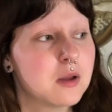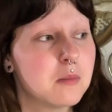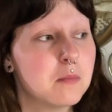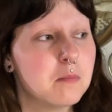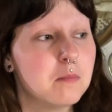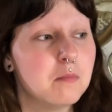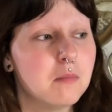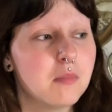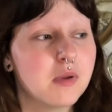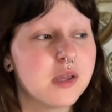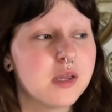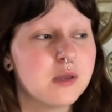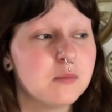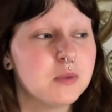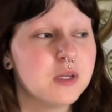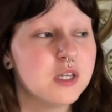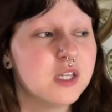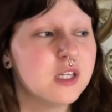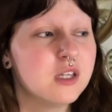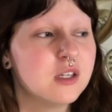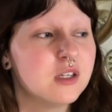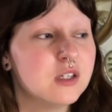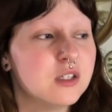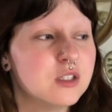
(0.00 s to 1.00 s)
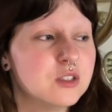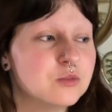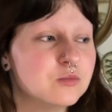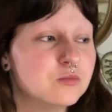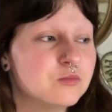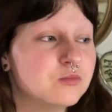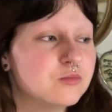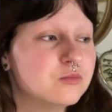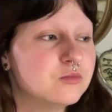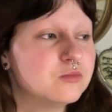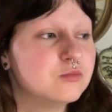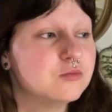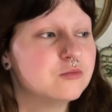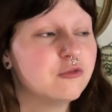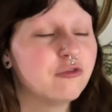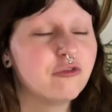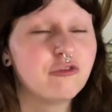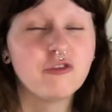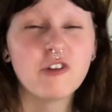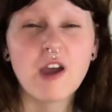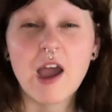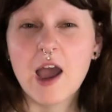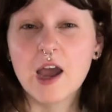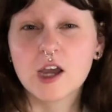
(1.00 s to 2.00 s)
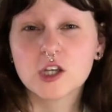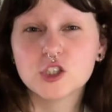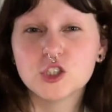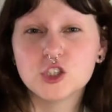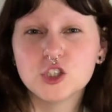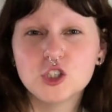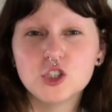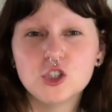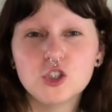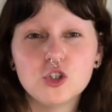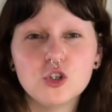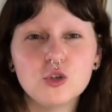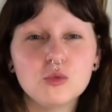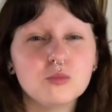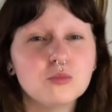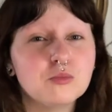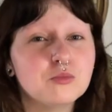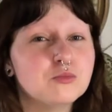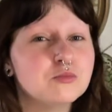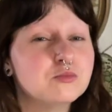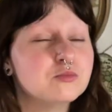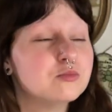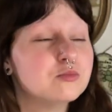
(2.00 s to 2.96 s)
Maybe vacuum.